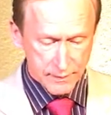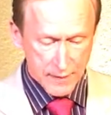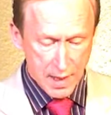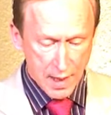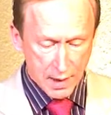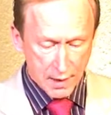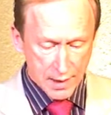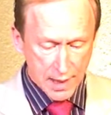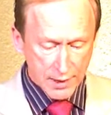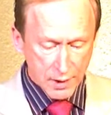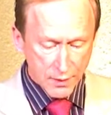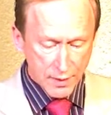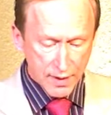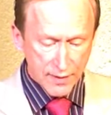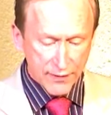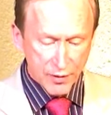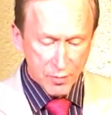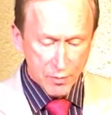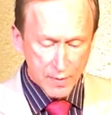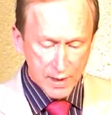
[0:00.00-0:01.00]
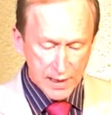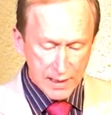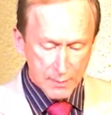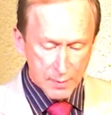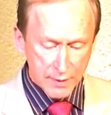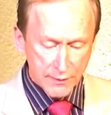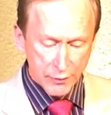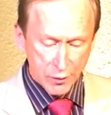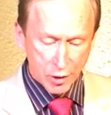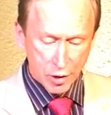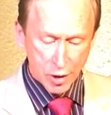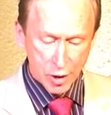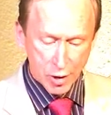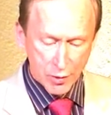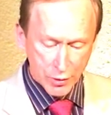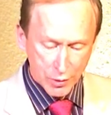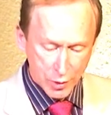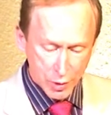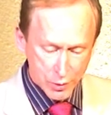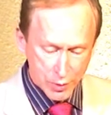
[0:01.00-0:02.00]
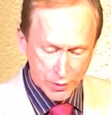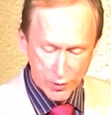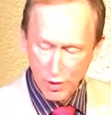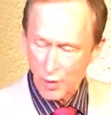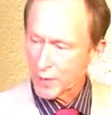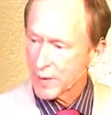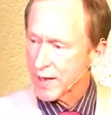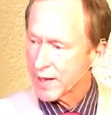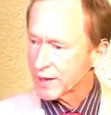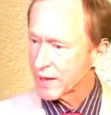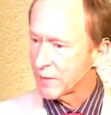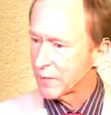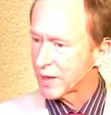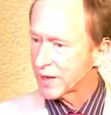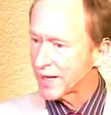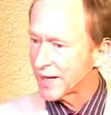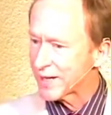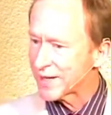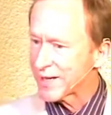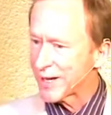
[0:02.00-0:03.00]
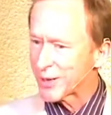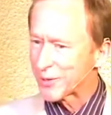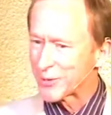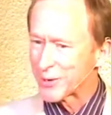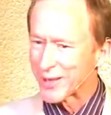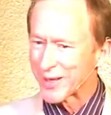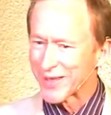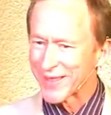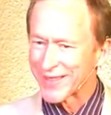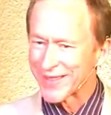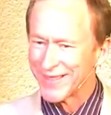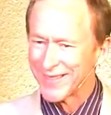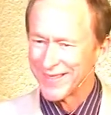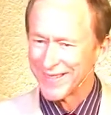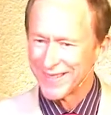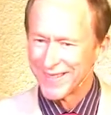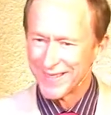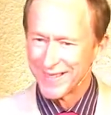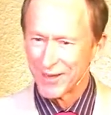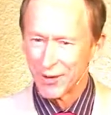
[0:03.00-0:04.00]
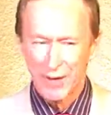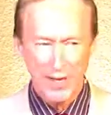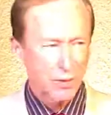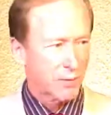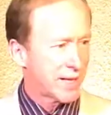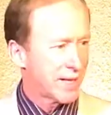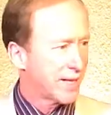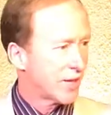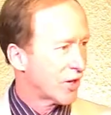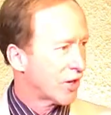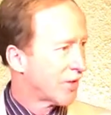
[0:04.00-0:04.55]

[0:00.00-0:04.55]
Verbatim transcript: Not only for me, but for all those with whom I come in contact with, like right here.